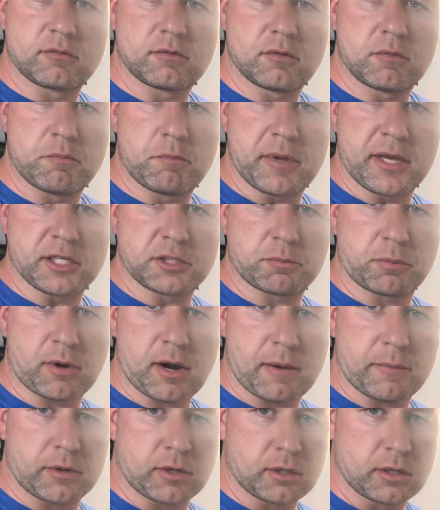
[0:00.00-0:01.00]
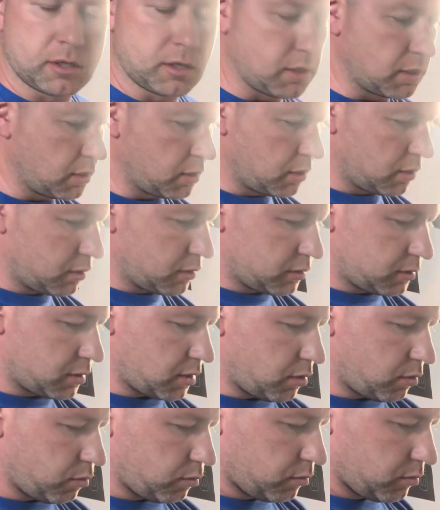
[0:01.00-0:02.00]
bench primer.
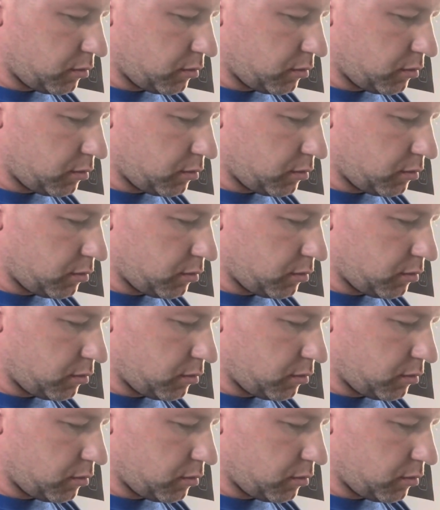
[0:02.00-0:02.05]
So